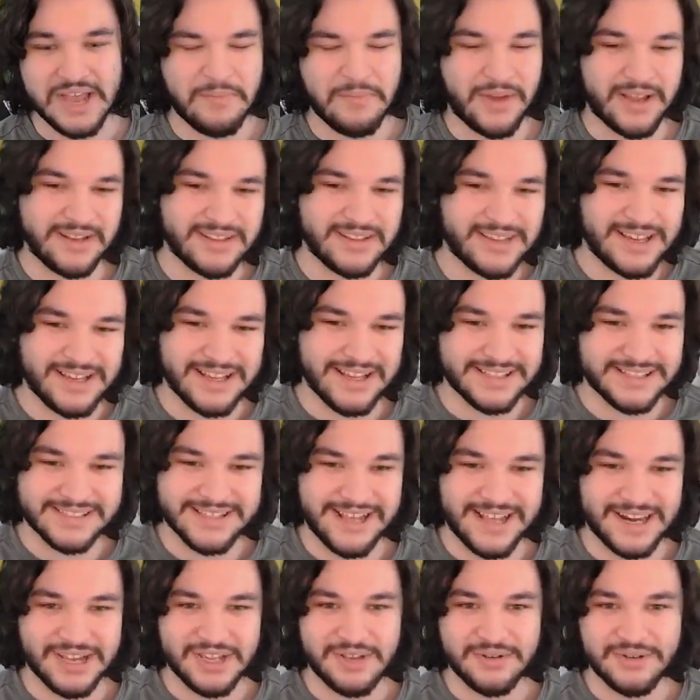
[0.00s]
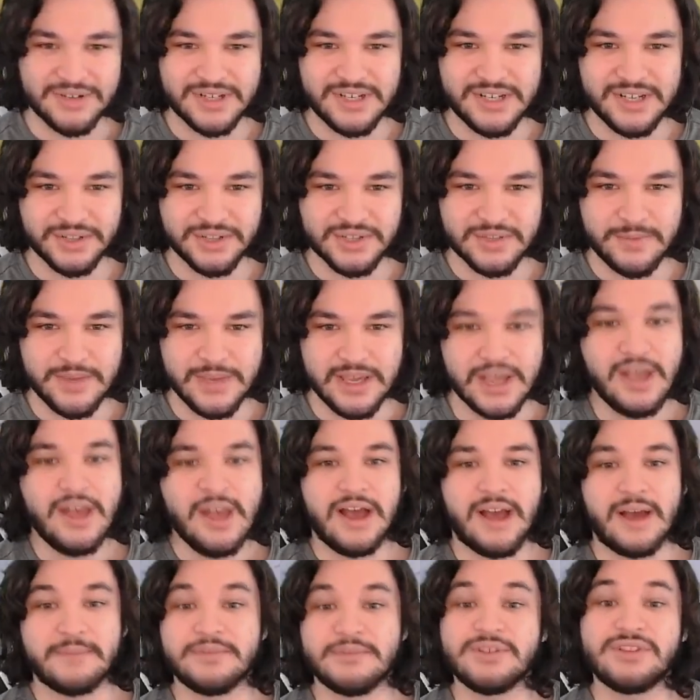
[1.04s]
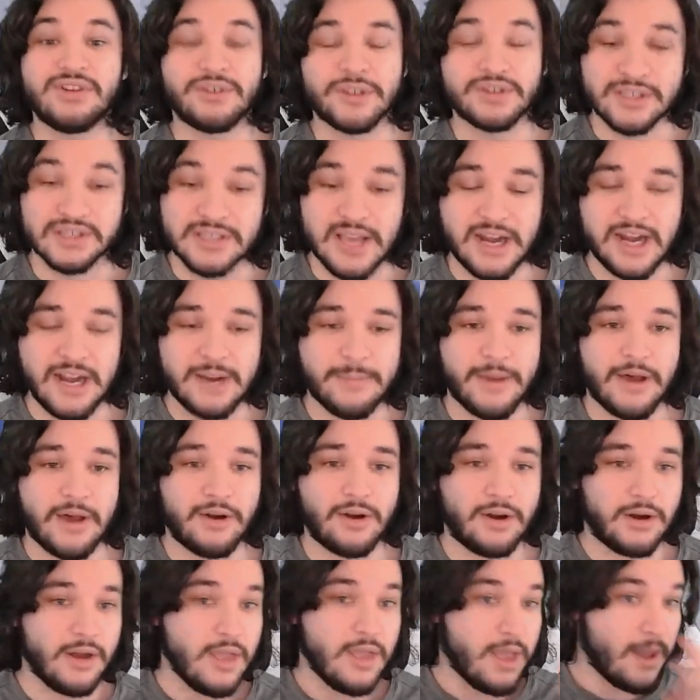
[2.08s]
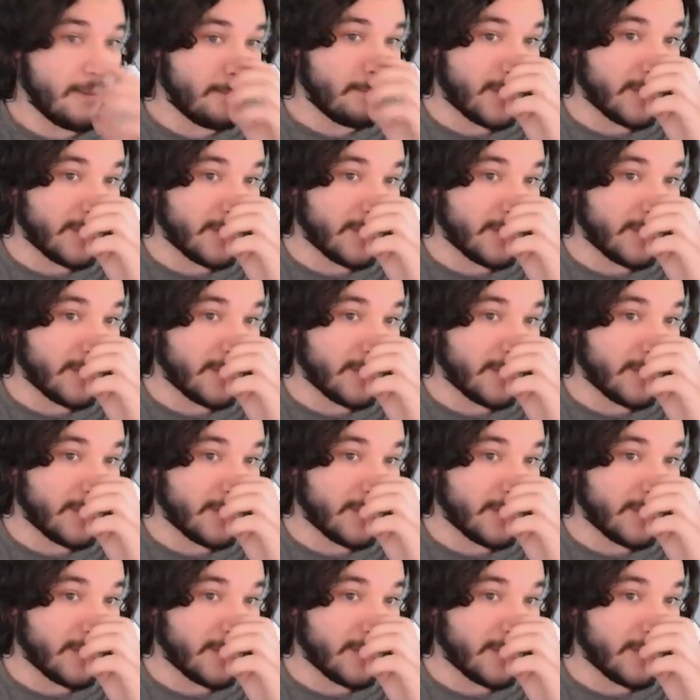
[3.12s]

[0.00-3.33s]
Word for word: but it's not a huge deal to me. I'm still excited about her.